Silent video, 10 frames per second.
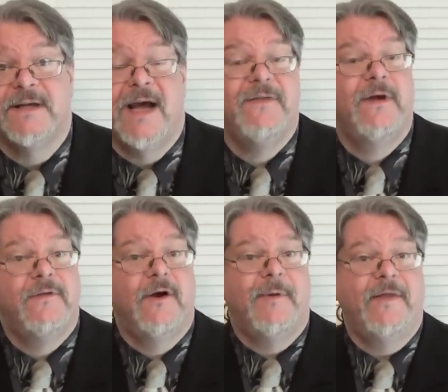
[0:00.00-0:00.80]
And I think
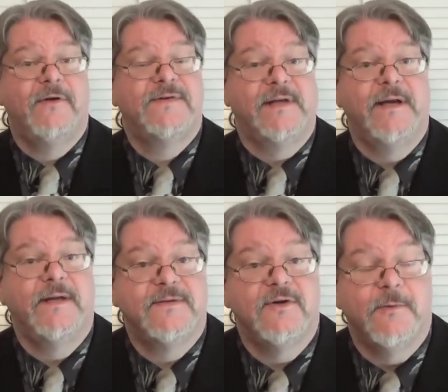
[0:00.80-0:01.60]
they're rather silly
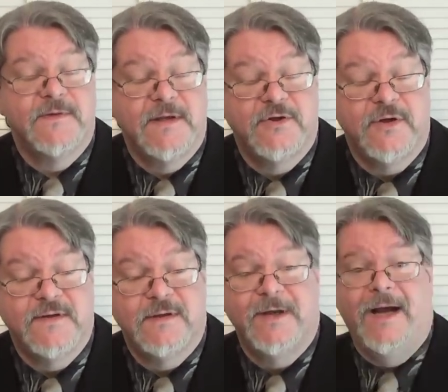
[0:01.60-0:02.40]
and
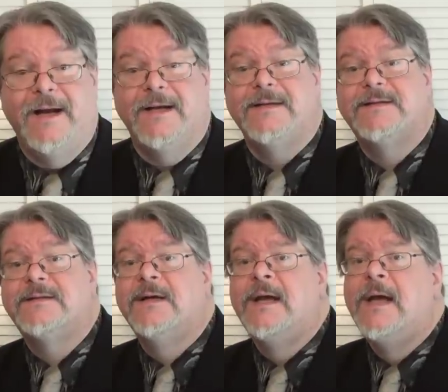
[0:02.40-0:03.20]
superstitious, to be honest.